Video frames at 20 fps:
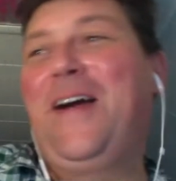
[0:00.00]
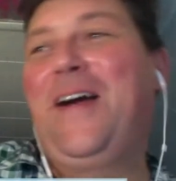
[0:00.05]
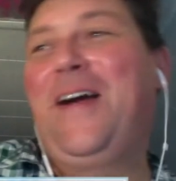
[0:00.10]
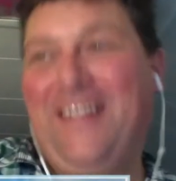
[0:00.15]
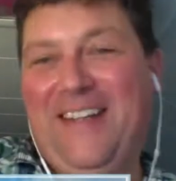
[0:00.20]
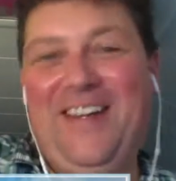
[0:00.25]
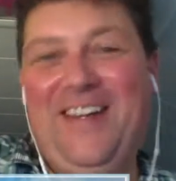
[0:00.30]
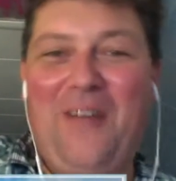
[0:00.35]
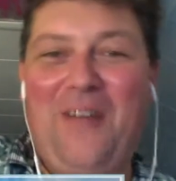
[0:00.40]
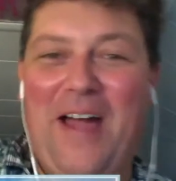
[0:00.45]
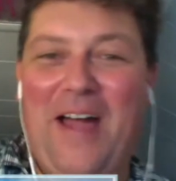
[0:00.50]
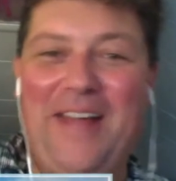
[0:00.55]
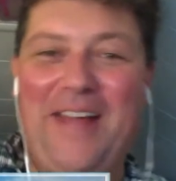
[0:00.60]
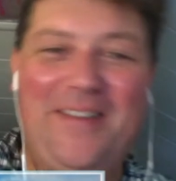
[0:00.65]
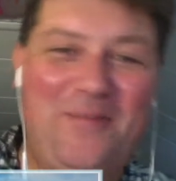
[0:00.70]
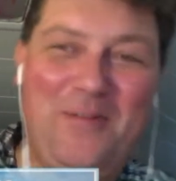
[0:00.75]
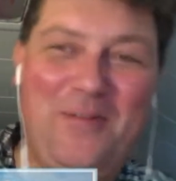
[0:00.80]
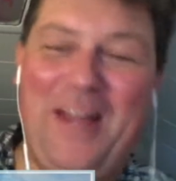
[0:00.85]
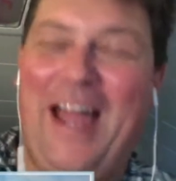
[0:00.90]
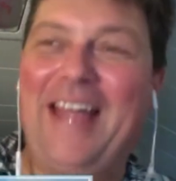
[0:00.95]
But
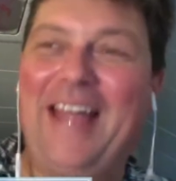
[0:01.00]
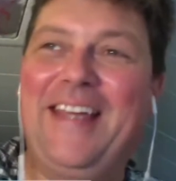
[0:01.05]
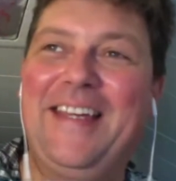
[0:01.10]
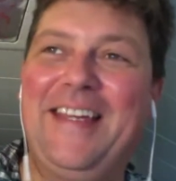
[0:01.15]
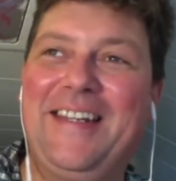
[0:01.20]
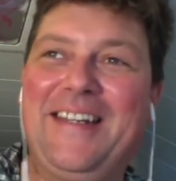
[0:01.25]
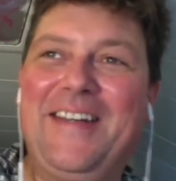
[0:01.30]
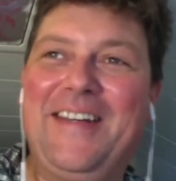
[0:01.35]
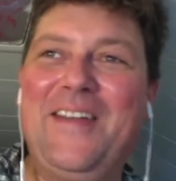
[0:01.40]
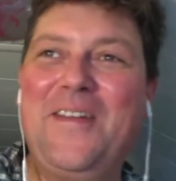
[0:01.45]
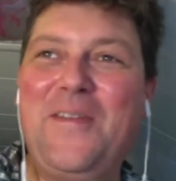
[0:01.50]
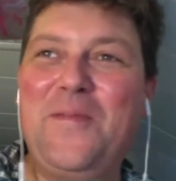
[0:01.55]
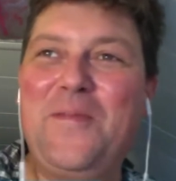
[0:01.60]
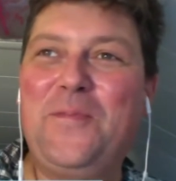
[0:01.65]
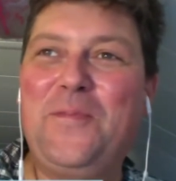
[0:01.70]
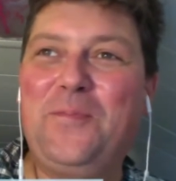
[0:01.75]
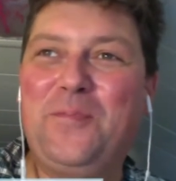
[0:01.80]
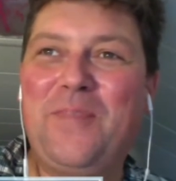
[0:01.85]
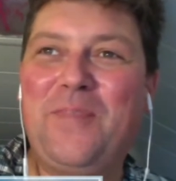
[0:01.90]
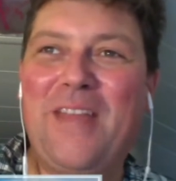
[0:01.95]
I can.
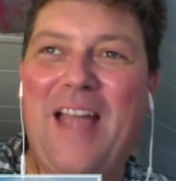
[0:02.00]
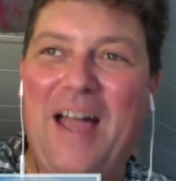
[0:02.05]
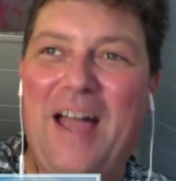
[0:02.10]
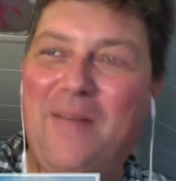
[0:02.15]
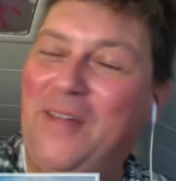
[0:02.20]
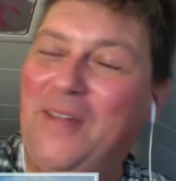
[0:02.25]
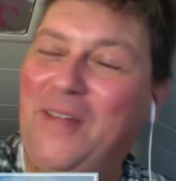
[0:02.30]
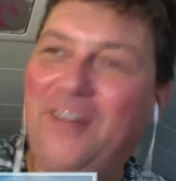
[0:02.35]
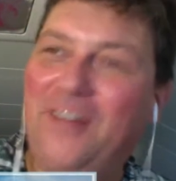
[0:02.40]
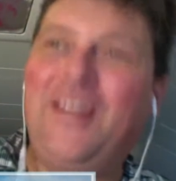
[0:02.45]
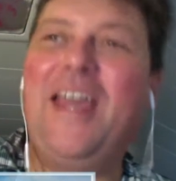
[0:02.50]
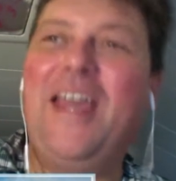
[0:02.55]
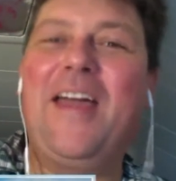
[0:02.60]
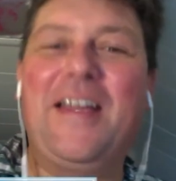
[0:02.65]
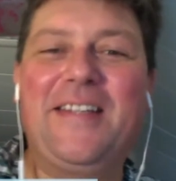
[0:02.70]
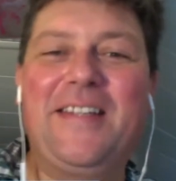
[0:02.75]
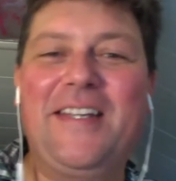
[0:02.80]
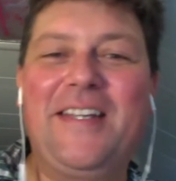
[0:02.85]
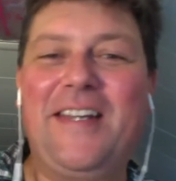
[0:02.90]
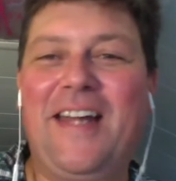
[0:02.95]
I'm like,
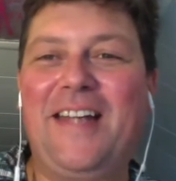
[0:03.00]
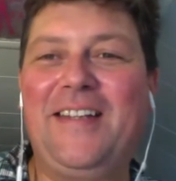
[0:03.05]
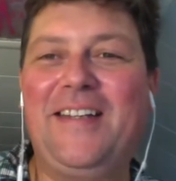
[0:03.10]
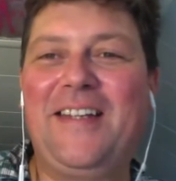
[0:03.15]
okay, I